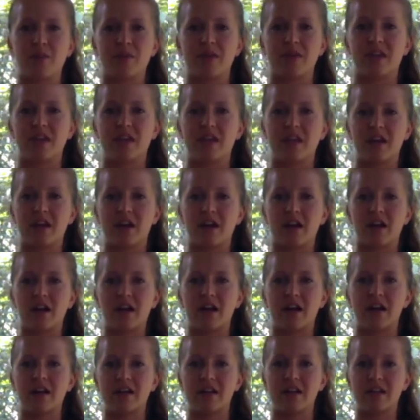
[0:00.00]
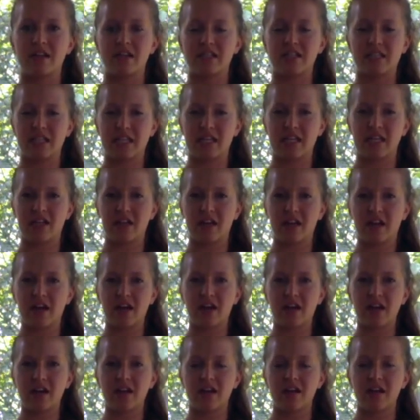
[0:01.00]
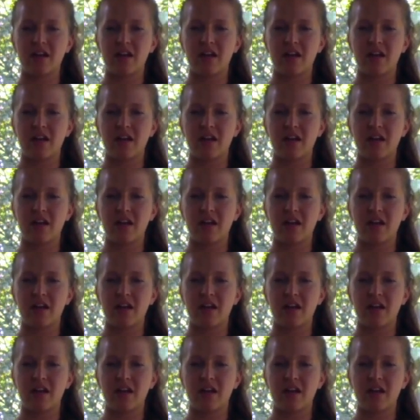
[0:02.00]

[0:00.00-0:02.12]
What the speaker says: here to here.